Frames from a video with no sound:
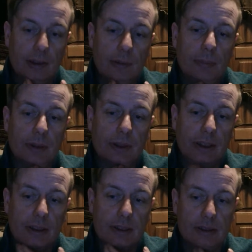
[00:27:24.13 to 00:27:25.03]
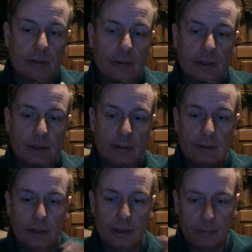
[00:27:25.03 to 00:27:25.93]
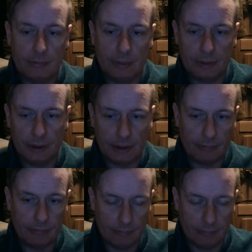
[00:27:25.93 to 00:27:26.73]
But slowly, I'm trying to get.